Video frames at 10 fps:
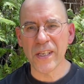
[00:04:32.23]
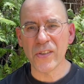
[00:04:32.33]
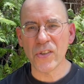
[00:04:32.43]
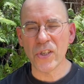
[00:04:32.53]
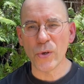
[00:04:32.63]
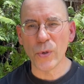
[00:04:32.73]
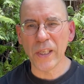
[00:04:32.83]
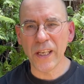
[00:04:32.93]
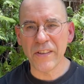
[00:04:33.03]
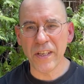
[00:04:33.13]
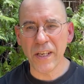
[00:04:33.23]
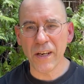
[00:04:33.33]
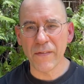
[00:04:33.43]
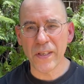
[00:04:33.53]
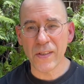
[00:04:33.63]
sterility
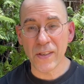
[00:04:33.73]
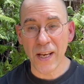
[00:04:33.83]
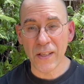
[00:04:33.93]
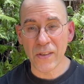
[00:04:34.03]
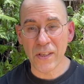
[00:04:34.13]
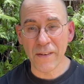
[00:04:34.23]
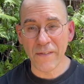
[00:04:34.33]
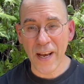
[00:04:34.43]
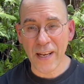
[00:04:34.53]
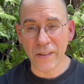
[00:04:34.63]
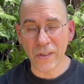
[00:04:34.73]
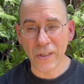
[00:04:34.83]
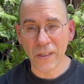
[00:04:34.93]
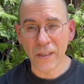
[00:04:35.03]
of the sense event.